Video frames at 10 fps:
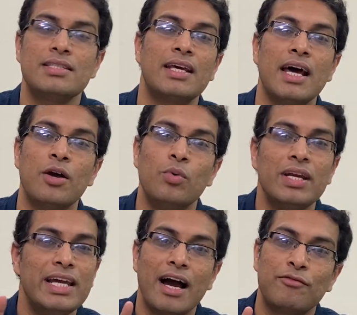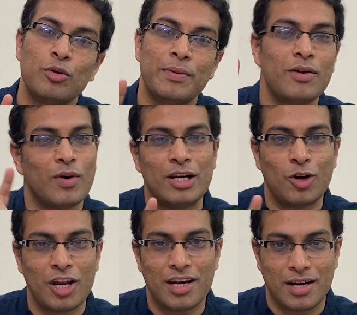then I only have to pay
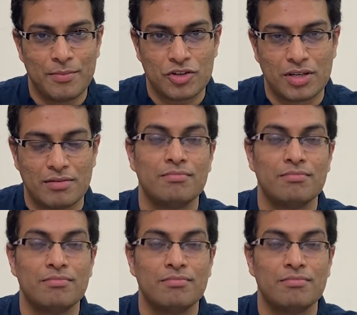$1 commission,